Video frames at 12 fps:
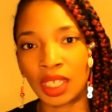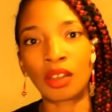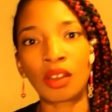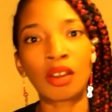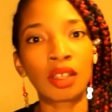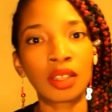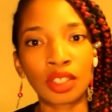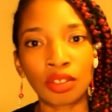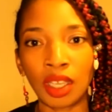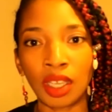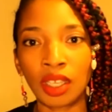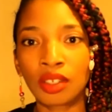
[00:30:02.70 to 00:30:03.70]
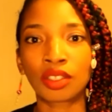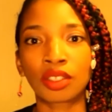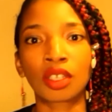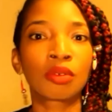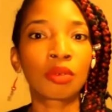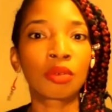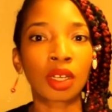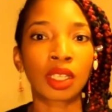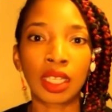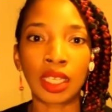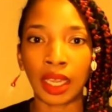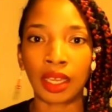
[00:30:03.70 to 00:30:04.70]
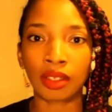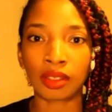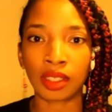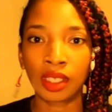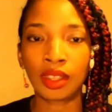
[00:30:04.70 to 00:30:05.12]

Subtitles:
on the trainer, start working out,